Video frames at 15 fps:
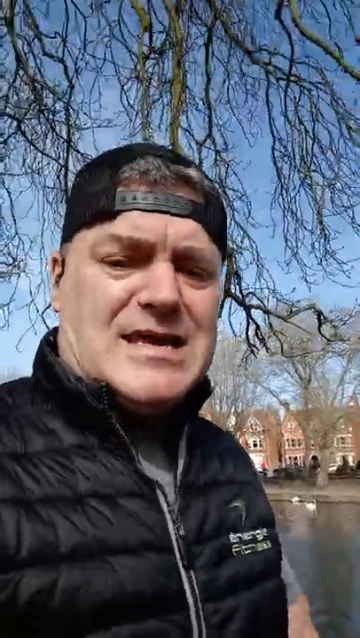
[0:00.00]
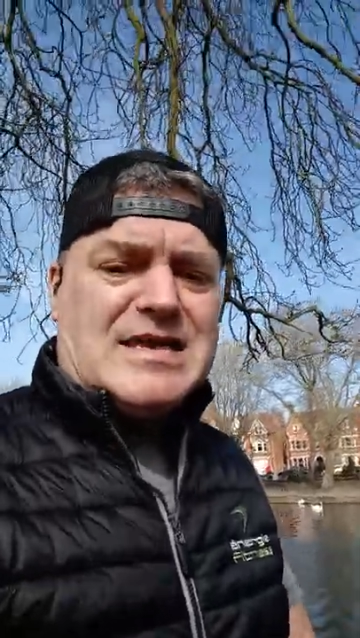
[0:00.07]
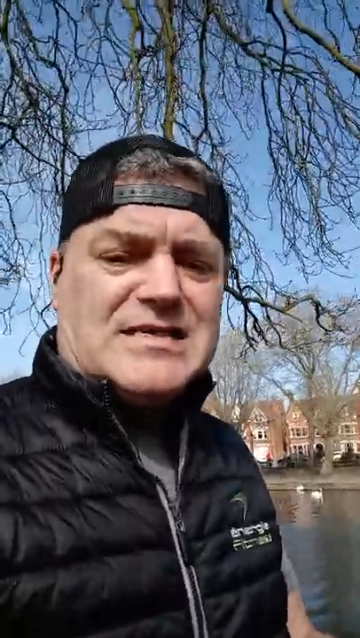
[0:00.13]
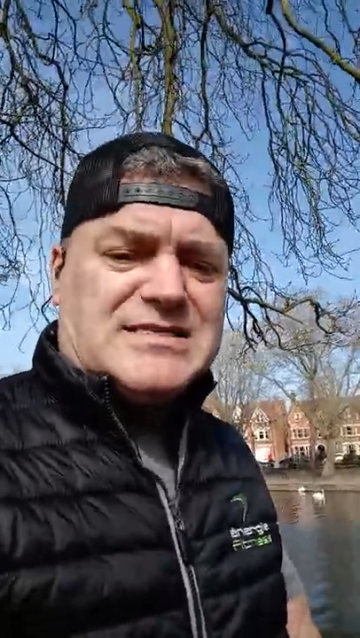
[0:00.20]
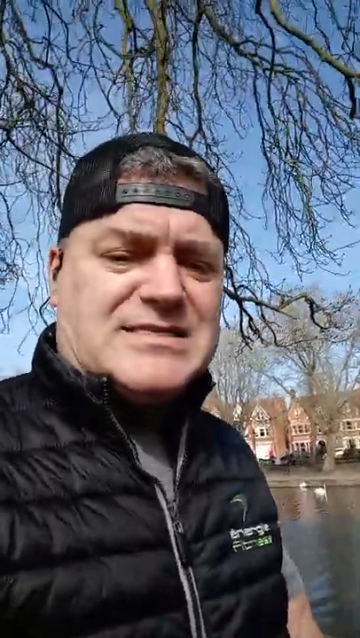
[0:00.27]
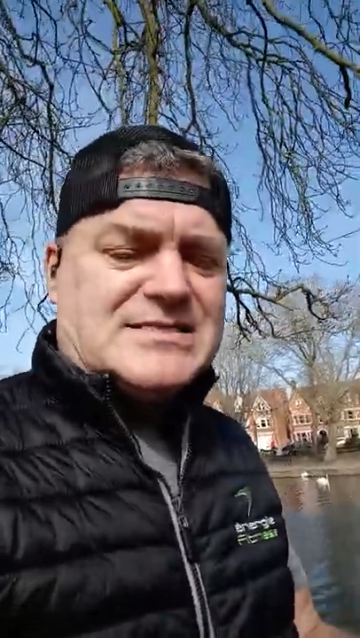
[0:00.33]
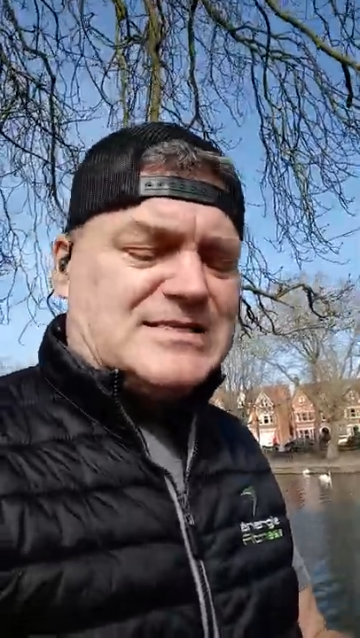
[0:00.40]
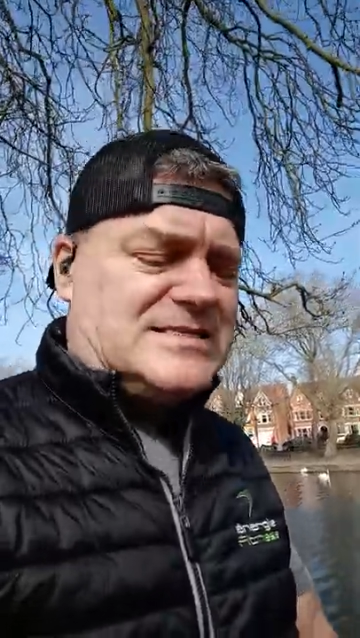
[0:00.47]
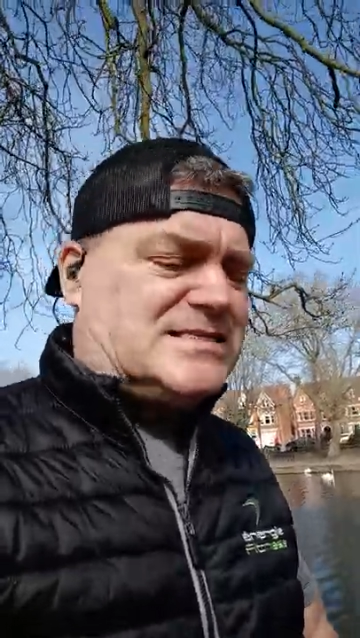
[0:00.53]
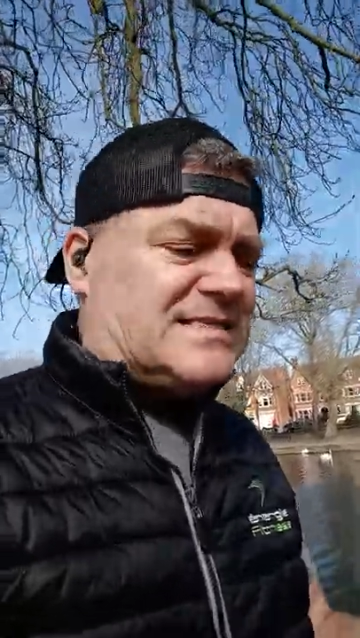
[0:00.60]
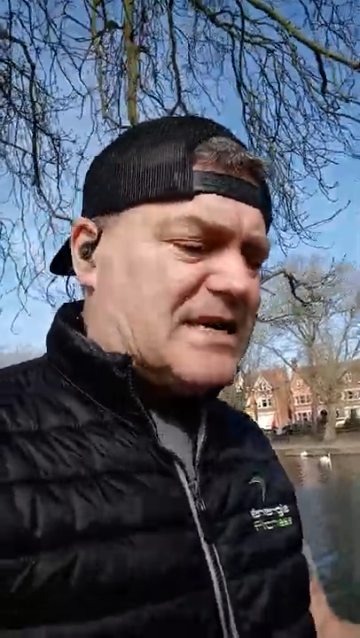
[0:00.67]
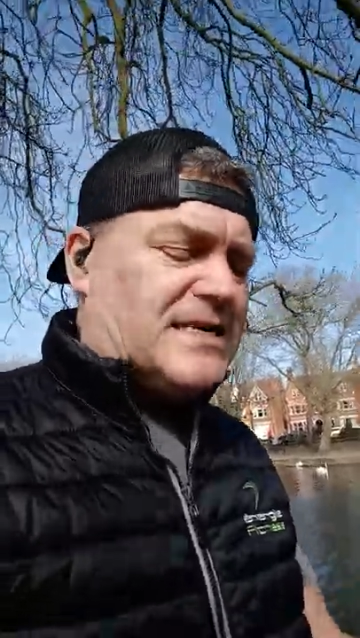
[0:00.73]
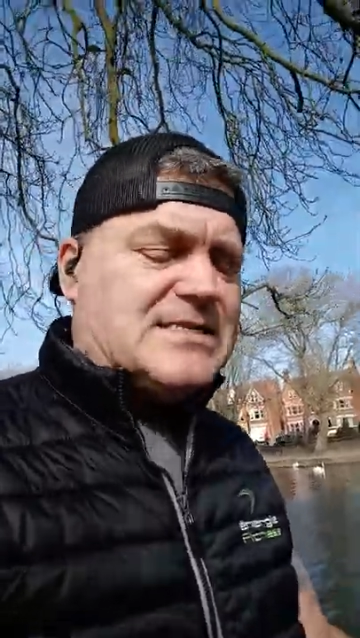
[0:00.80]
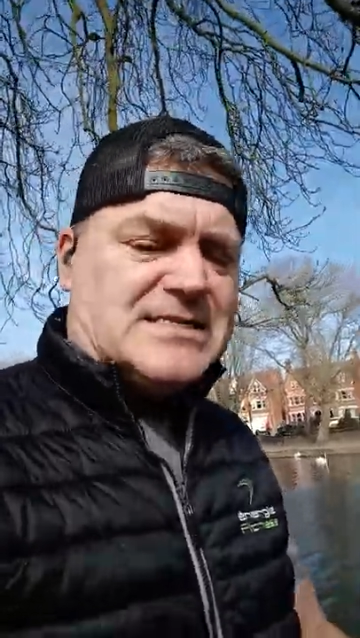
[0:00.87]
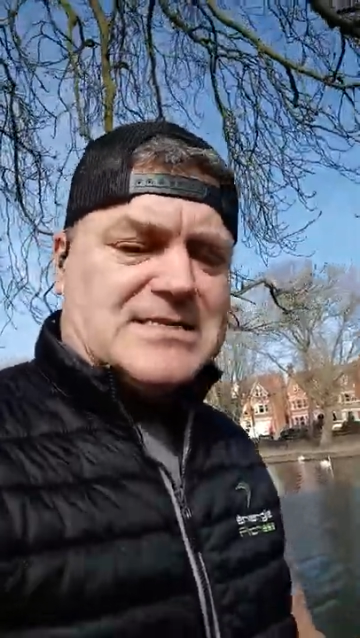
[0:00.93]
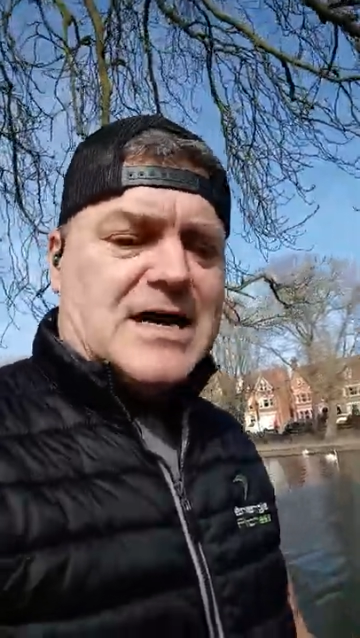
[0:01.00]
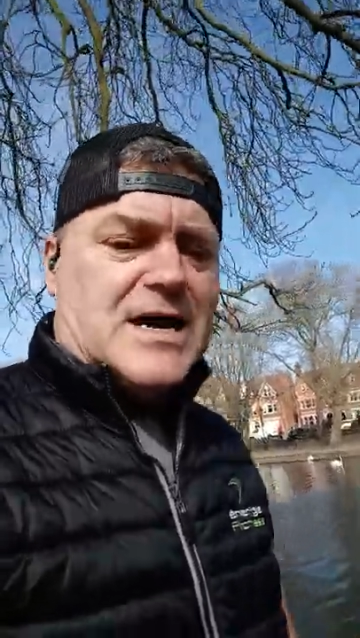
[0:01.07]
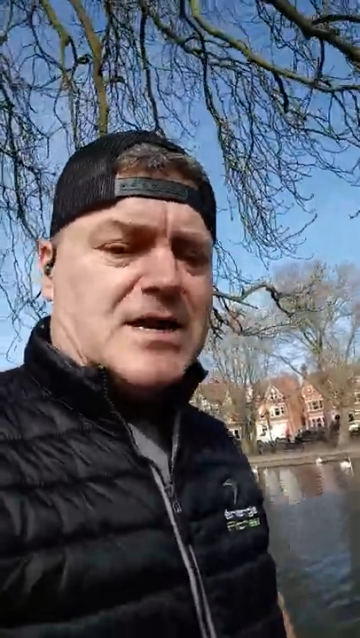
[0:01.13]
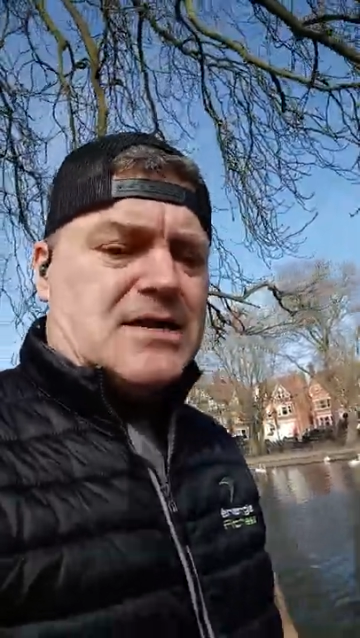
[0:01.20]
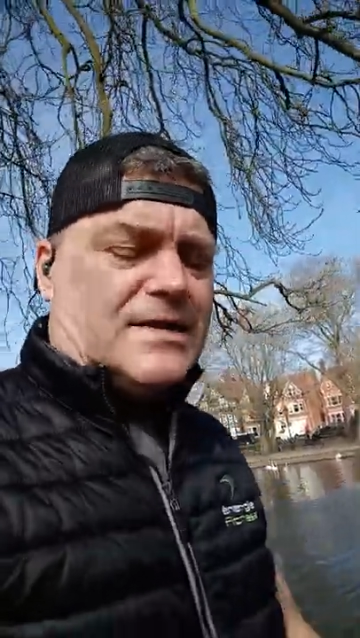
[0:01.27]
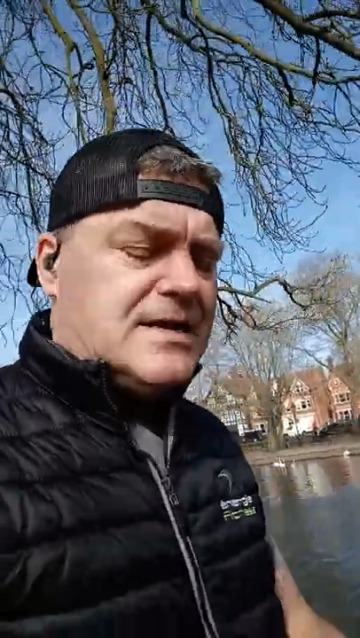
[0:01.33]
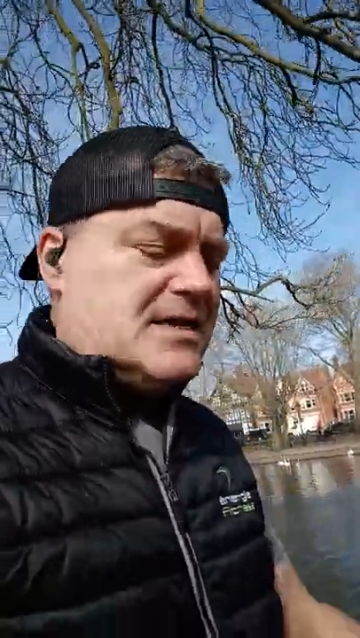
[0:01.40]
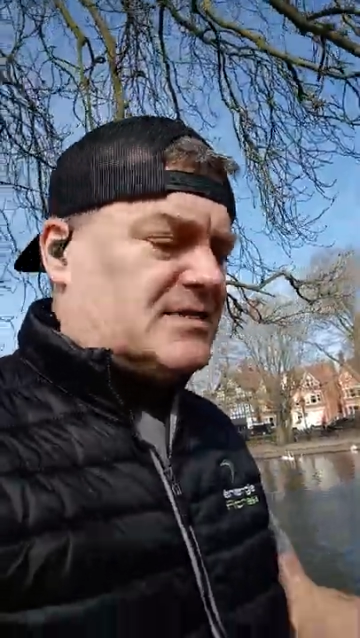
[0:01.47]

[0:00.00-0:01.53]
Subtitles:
let's get this done.